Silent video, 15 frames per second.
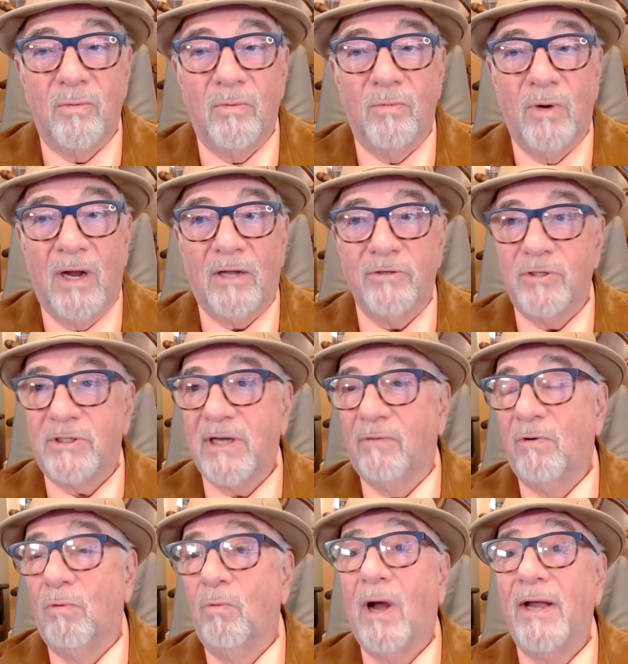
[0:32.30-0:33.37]
Well, you say,
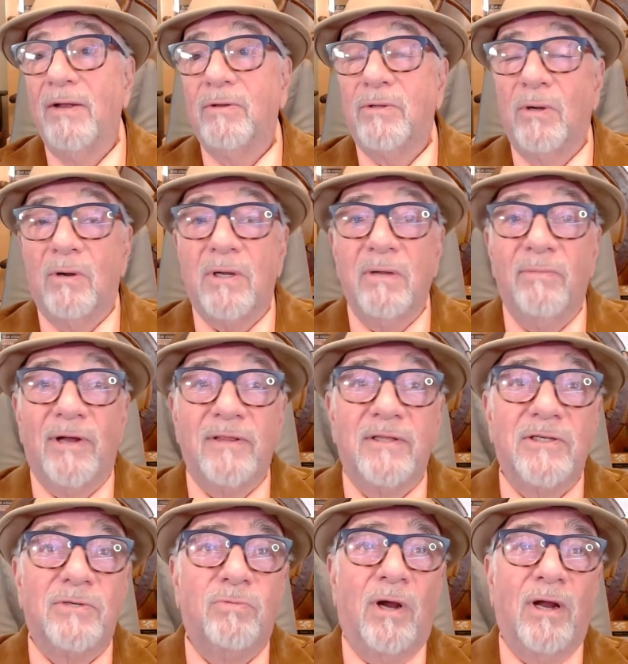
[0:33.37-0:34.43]
well, why are you talking about
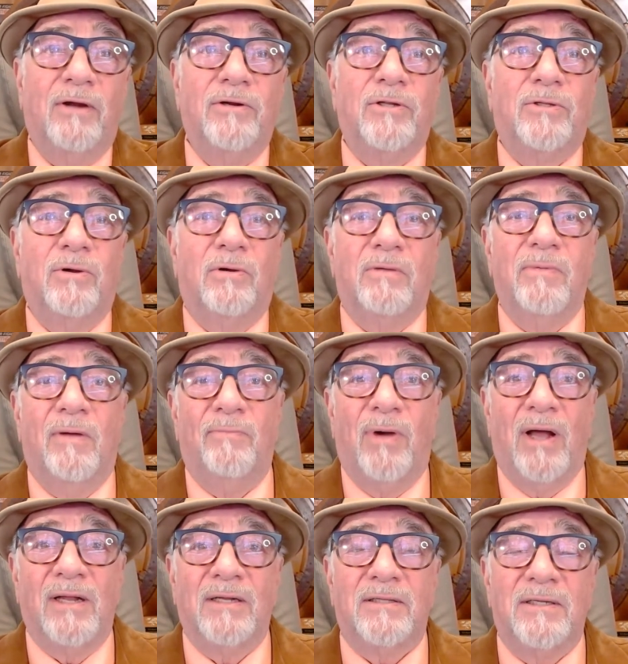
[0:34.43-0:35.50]
this? Why aren't you talking about
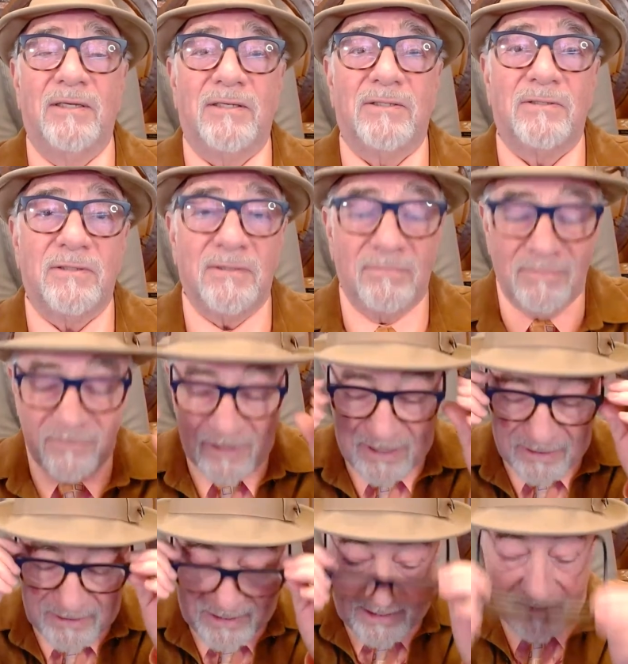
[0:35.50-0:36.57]
politics? Well,
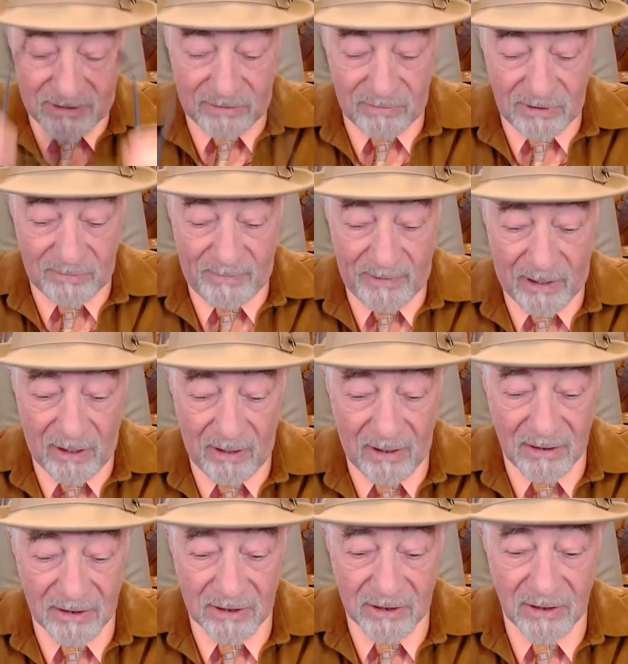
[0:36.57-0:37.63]
the answer is
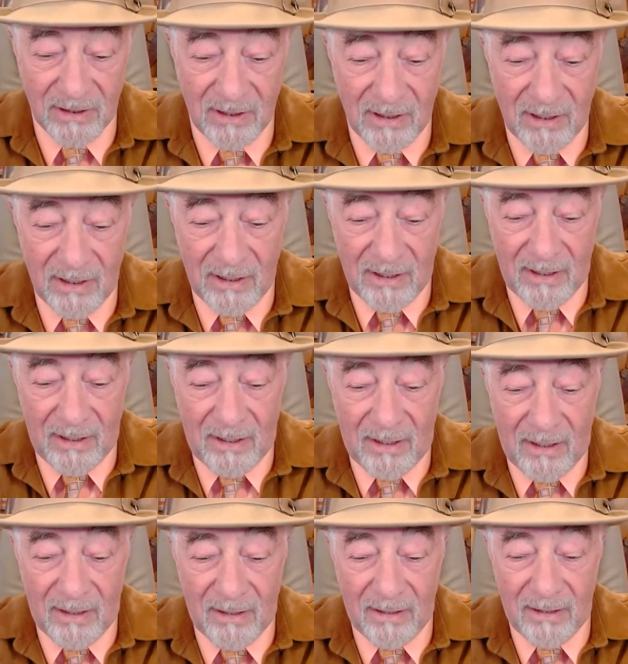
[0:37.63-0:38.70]
because
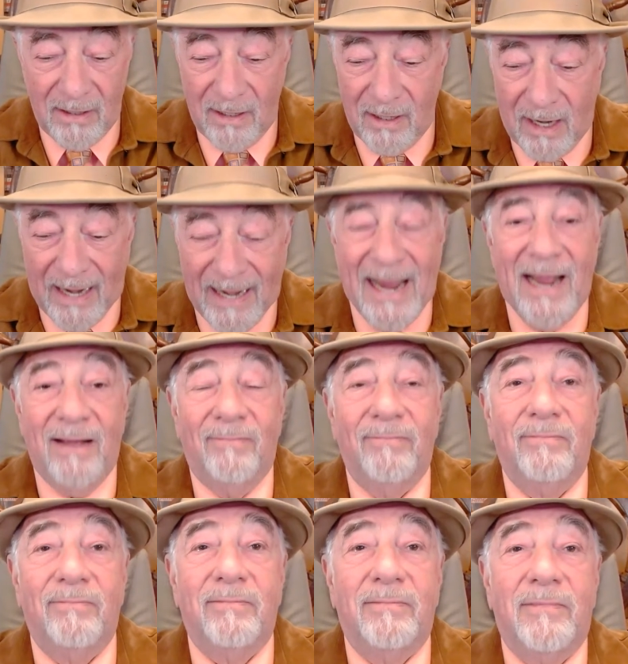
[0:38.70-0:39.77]
I am.
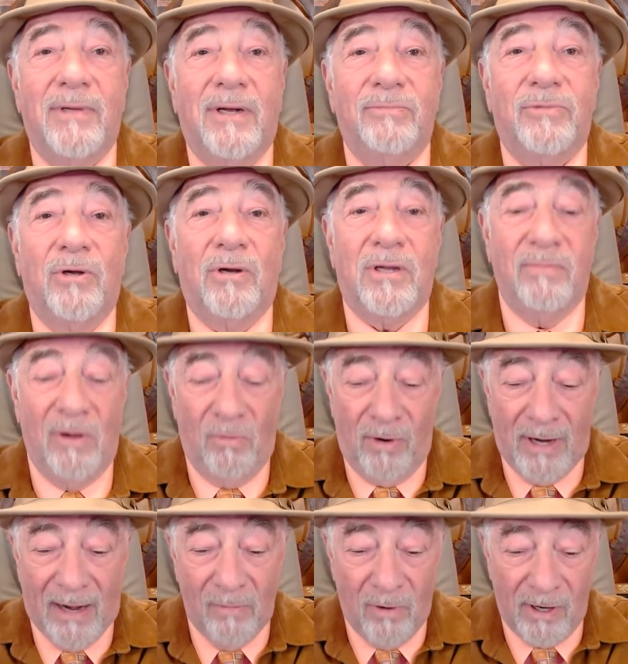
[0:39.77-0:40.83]
I'm talking about what
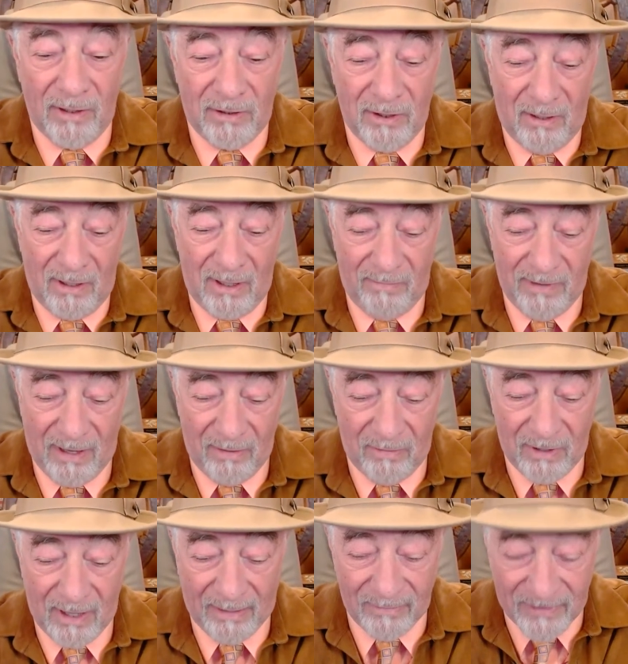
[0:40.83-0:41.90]
I want to talk about,
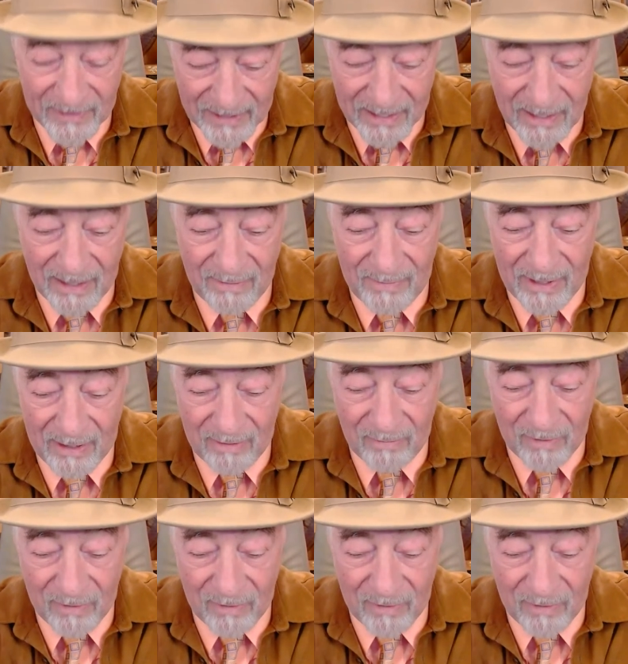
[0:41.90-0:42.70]
what I'm thinking about,